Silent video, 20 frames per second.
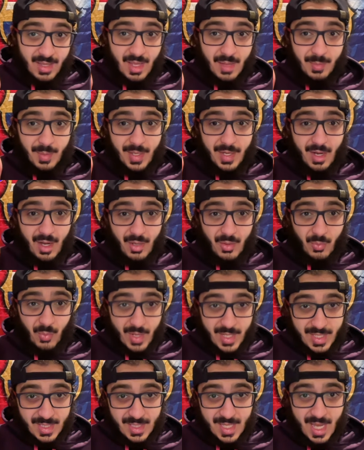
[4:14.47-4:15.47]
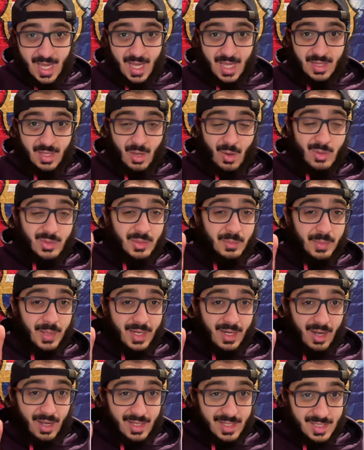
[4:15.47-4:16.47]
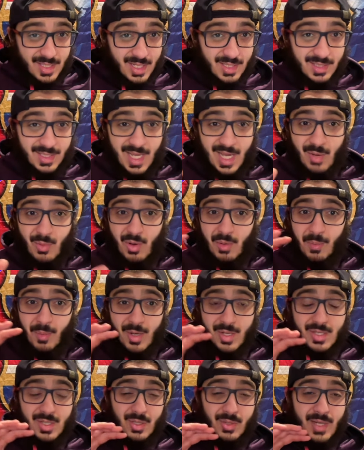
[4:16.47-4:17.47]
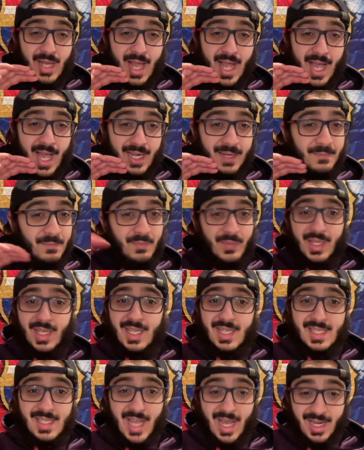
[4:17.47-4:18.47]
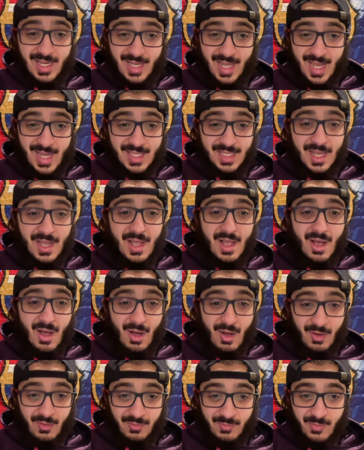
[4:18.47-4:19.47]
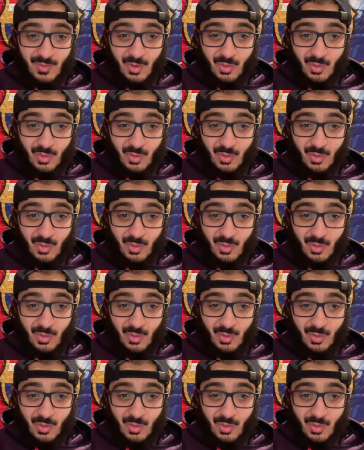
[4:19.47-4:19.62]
they played on Wednesday, and they also played on Sunday, where Barcelona had 10 days of full